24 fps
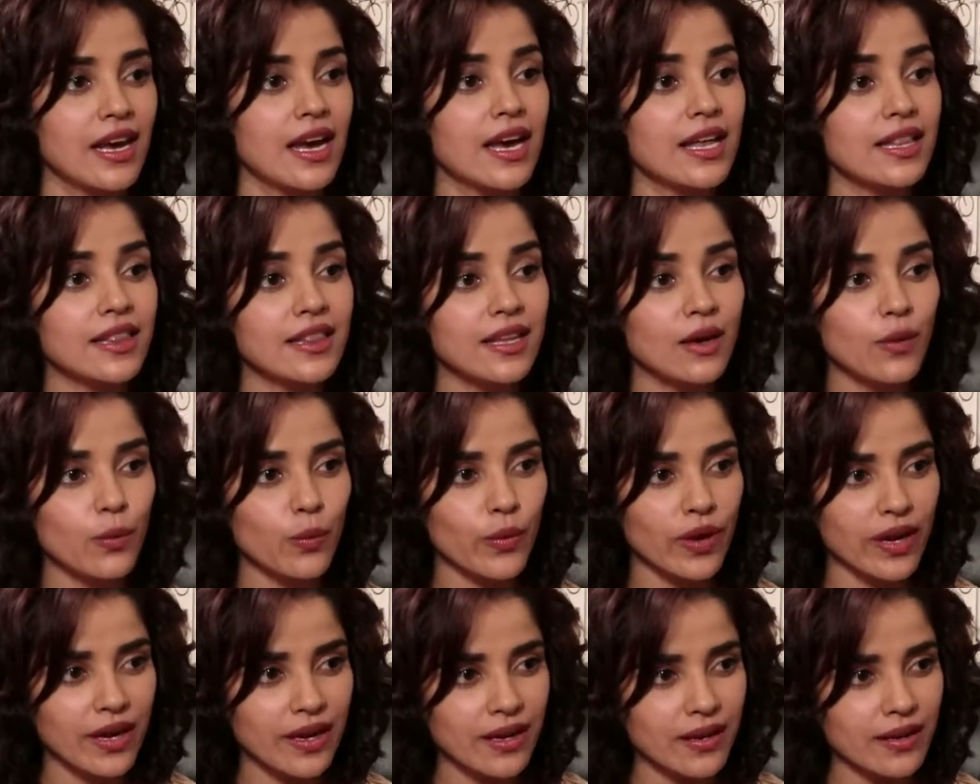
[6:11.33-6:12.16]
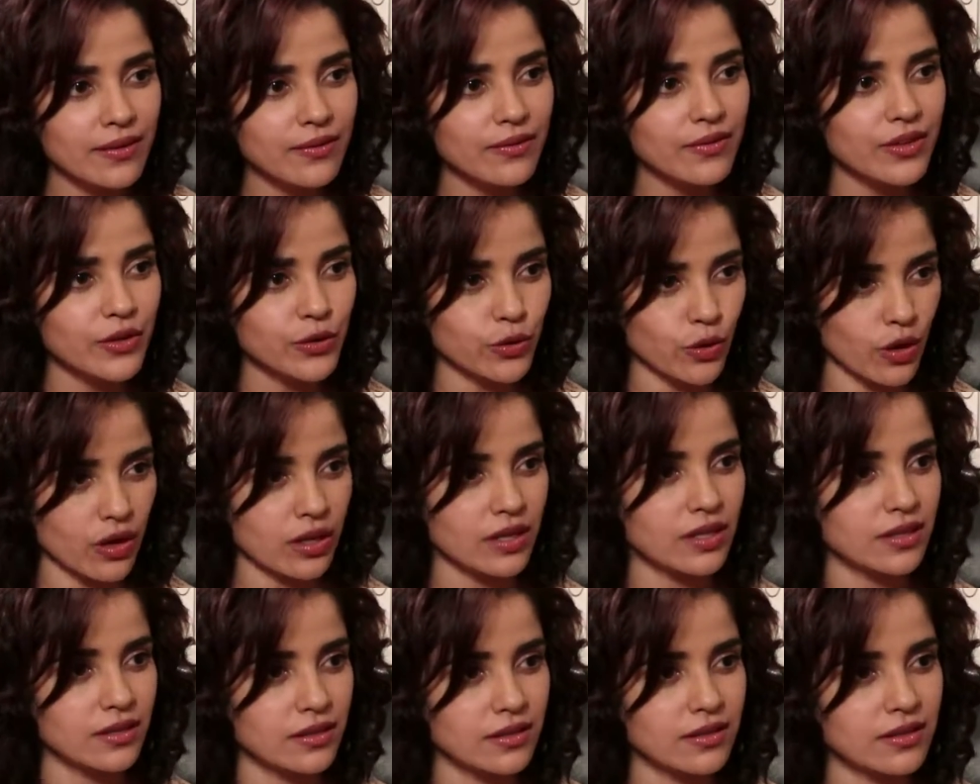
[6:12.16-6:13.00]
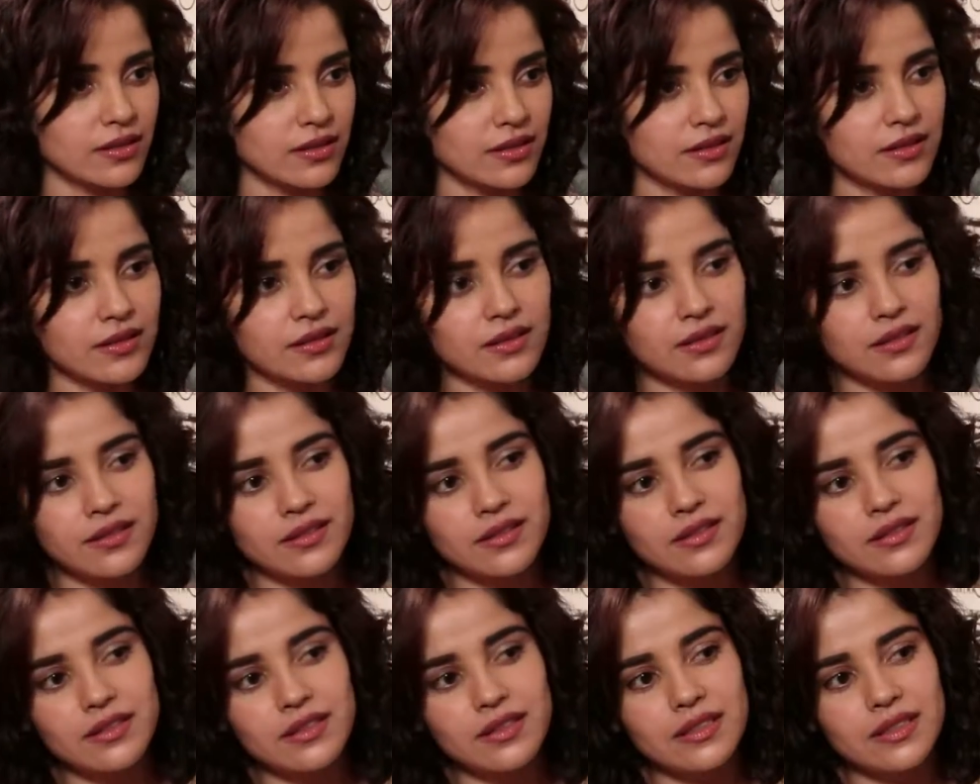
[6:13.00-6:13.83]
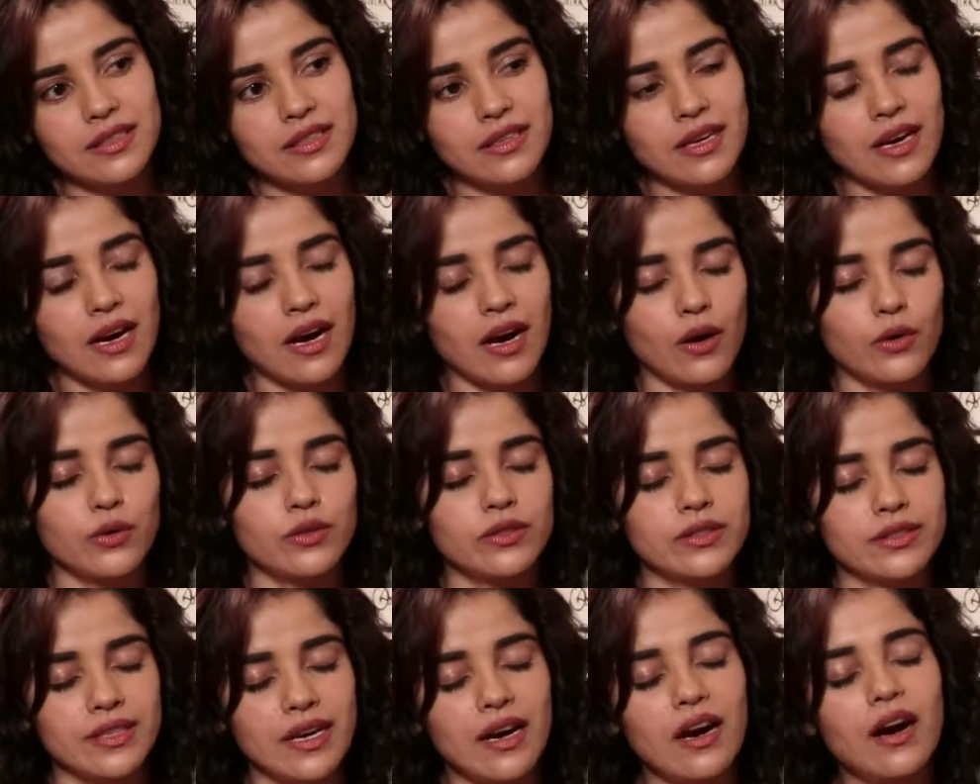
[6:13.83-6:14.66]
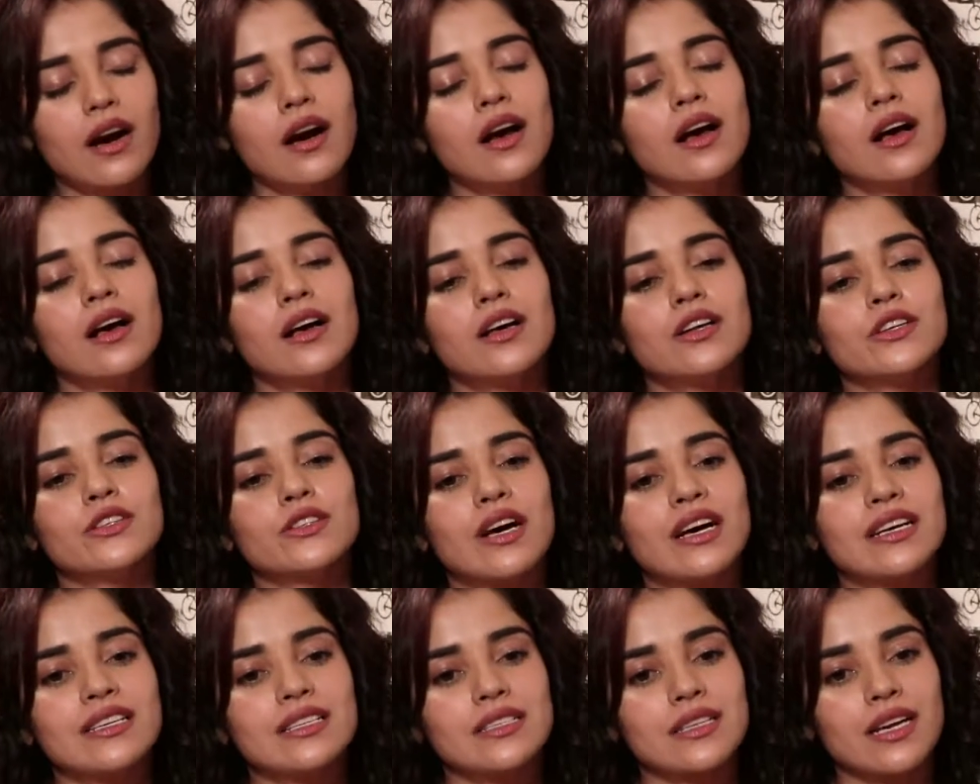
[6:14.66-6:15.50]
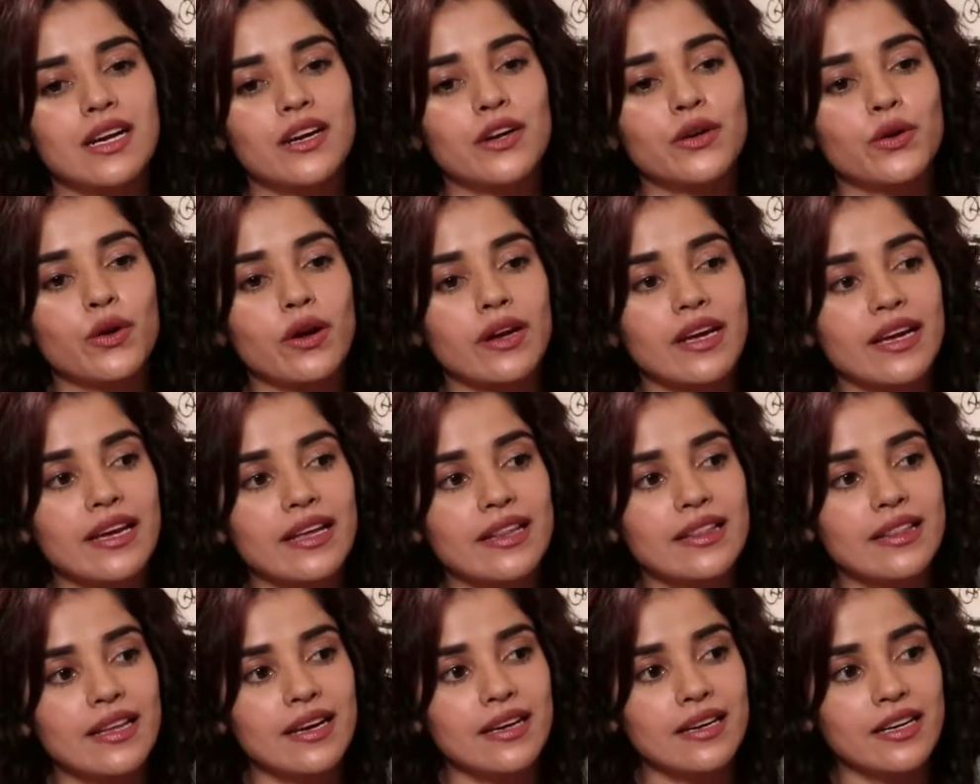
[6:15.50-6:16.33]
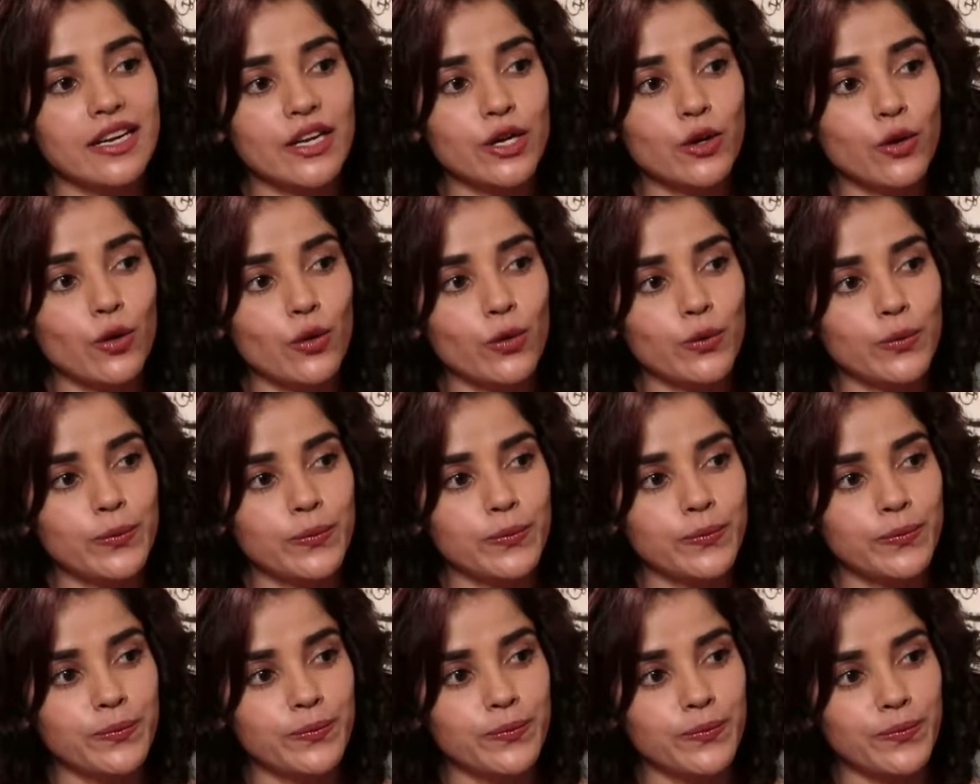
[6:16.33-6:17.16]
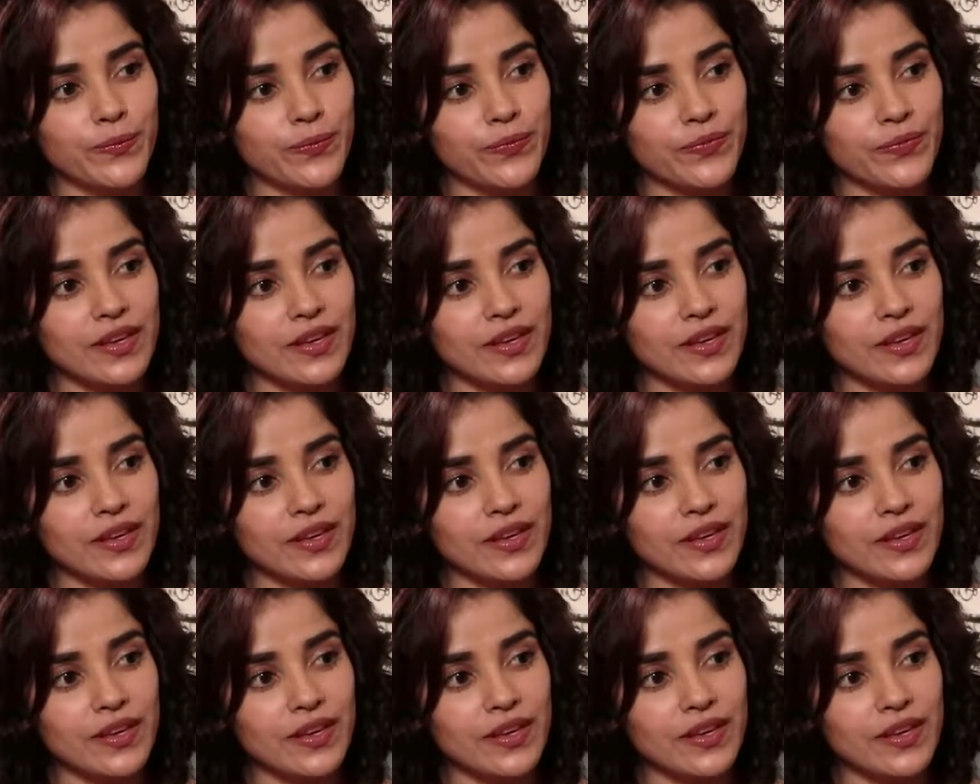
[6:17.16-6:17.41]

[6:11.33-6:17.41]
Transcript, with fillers: And the way we talk in uh, in yeah. house, yeah. So I started talking in that lingo. Hmm.